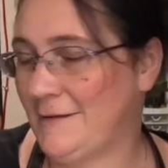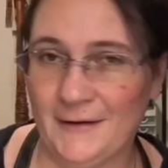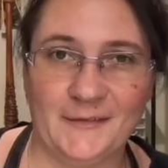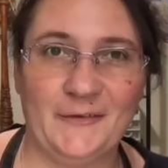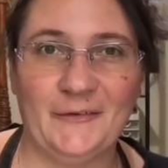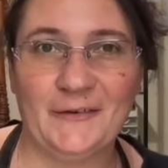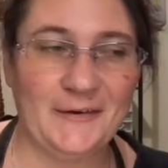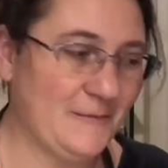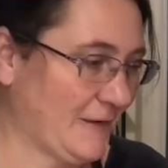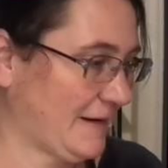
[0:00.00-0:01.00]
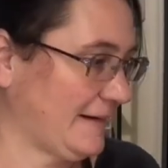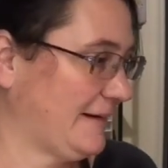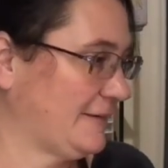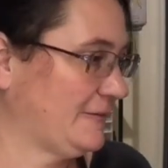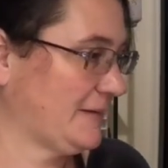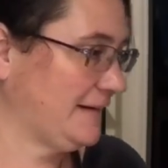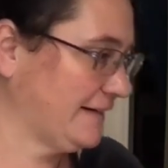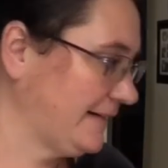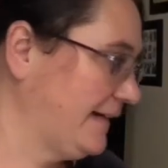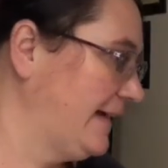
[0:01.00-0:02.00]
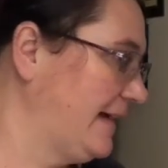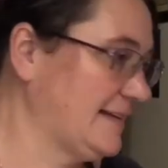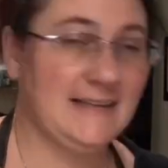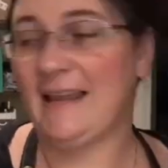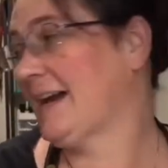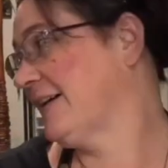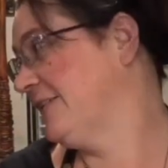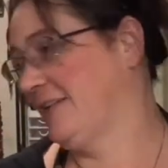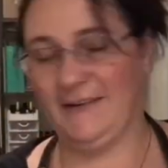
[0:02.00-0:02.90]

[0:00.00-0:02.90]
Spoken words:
Another order I'm working on over here. There's a lot going